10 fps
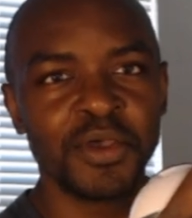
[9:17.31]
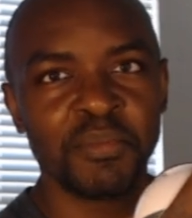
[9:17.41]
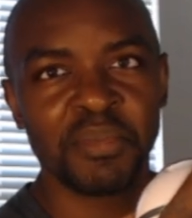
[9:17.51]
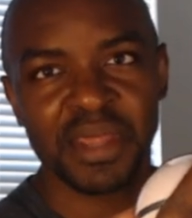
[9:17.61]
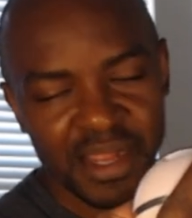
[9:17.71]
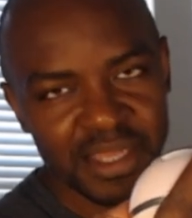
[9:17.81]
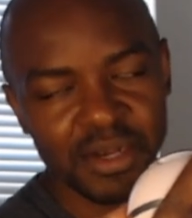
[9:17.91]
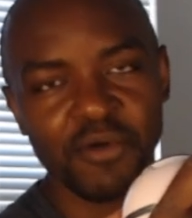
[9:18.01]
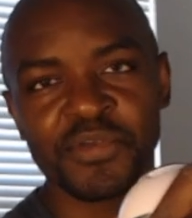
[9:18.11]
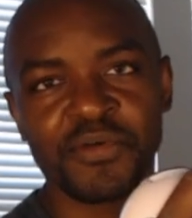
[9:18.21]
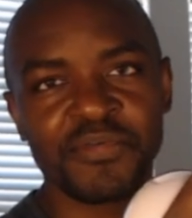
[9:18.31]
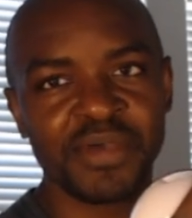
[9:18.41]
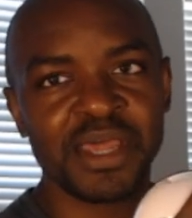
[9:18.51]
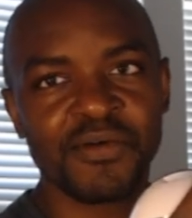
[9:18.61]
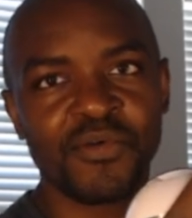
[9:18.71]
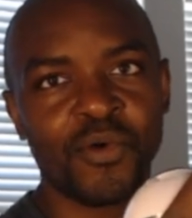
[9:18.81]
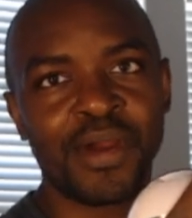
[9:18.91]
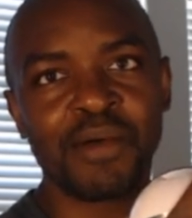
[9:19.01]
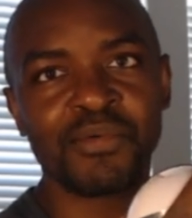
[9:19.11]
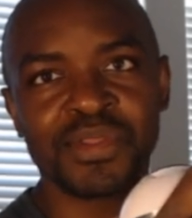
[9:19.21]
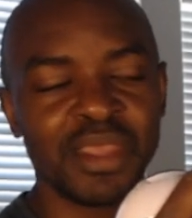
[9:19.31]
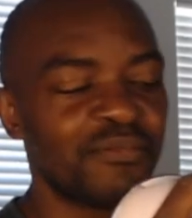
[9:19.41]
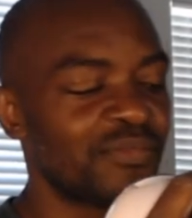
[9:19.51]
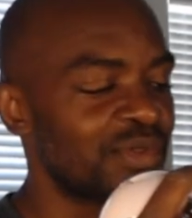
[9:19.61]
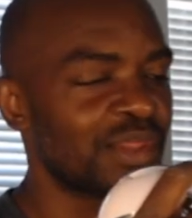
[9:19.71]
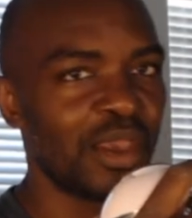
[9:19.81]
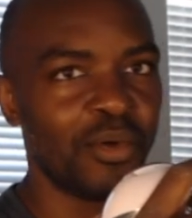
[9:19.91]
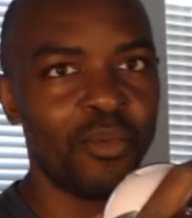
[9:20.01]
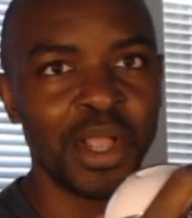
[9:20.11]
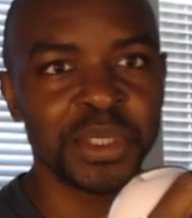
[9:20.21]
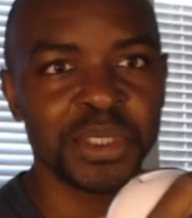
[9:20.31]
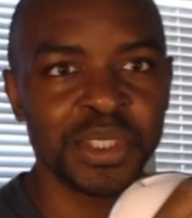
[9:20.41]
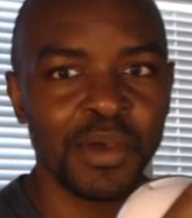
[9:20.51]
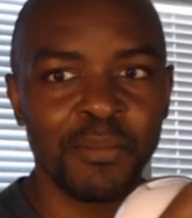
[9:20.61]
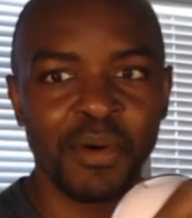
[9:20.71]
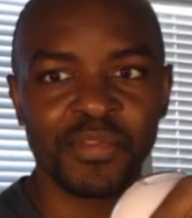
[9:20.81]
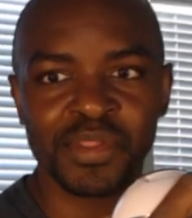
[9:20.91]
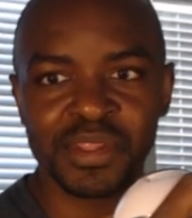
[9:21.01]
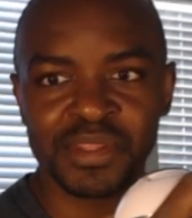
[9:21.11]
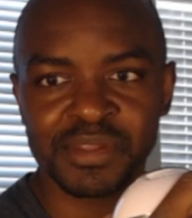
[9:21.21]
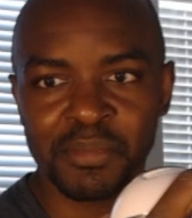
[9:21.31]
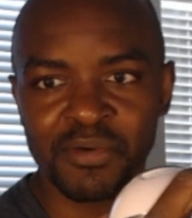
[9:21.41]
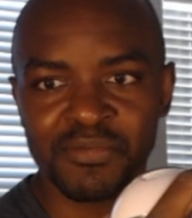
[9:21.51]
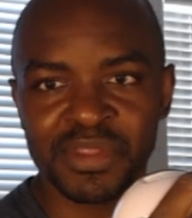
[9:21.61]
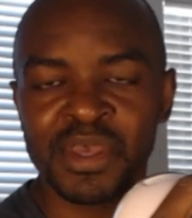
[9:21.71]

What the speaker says: But, you know, if you're a fan of horror, I would definitely say watch both of these movies.